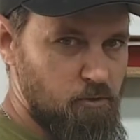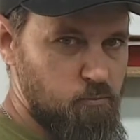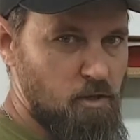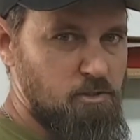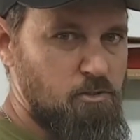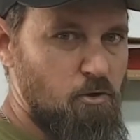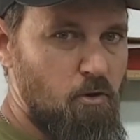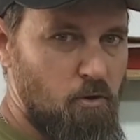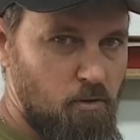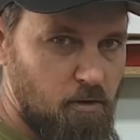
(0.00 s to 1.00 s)
with one
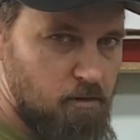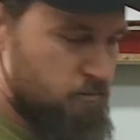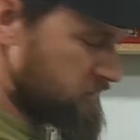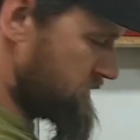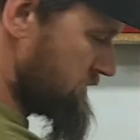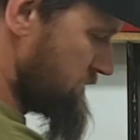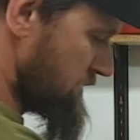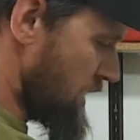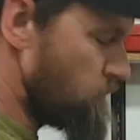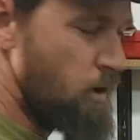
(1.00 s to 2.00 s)
strong hive
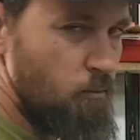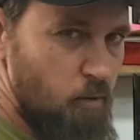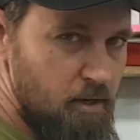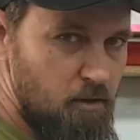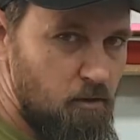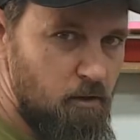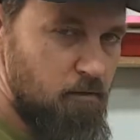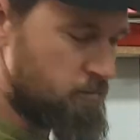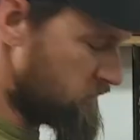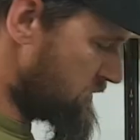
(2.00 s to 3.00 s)
and one weak hive.